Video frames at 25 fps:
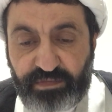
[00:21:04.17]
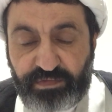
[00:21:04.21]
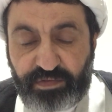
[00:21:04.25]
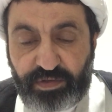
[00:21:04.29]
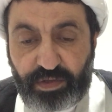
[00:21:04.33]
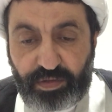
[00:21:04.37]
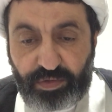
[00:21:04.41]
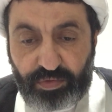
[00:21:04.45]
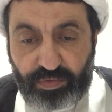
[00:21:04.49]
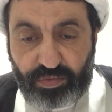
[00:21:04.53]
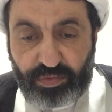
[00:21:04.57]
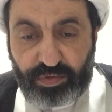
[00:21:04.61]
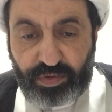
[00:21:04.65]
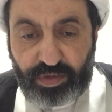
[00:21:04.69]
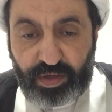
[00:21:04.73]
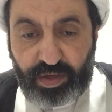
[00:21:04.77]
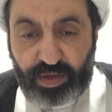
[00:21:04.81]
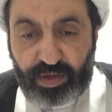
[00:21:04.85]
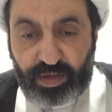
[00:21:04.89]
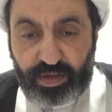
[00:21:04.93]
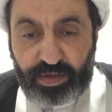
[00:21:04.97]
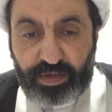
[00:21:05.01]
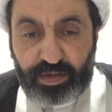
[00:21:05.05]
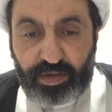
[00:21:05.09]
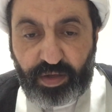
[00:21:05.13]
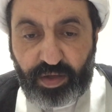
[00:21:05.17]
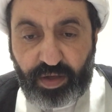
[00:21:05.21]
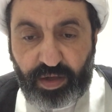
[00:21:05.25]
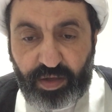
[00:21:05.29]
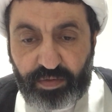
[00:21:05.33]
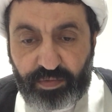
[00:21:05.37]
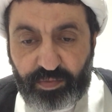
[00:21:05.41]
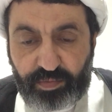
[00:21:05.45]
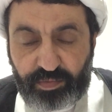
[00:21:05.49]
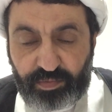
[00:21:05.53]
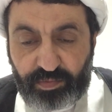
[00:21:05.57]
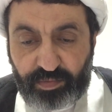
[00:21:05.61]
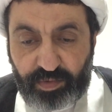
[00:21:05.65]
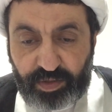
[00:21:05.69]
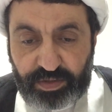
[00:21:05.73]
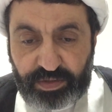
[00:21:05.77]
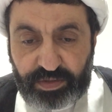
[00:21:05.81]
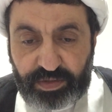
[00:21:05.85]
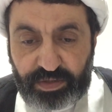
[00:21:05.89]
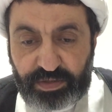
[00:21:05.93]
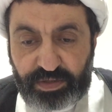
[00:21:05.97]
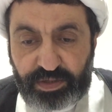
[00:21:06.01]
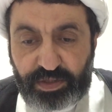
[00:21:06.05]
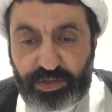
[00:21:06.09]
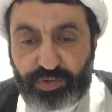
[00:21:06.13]
lived in dunya and what
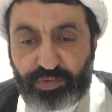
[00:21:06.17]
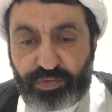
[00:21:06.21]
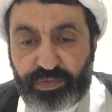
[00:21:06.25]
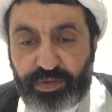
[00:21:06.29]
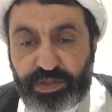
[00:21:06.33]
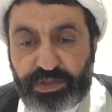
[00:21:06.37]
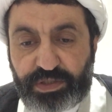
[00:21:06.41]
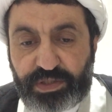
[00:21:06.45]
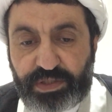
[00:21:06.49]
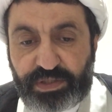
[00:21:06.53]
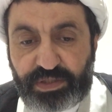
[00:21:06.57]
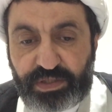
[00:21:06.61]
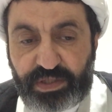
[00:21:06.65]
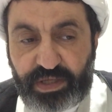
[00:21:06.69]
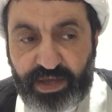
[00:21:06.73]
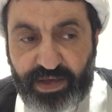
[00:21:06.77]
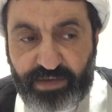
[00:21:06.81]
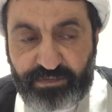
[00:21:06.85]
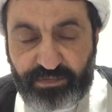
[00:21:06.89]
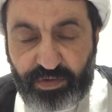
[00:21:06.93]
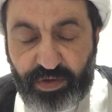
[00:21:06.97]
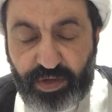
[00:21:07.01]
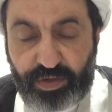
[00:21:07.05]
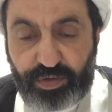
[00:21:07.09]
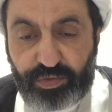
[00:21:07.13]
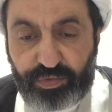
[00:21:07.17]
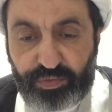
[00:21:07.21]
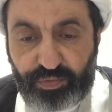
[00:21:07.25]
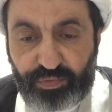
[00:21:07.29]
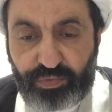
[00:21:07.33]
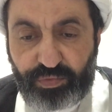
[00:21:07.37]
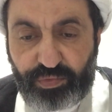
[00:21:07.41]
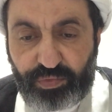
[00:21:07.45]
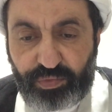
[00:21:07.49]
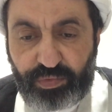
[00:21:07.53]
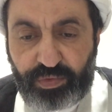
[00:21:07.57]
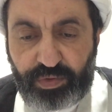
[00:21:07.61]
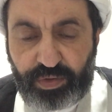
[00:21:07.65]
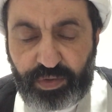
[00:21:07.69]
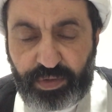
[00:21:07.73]
situations they have gone through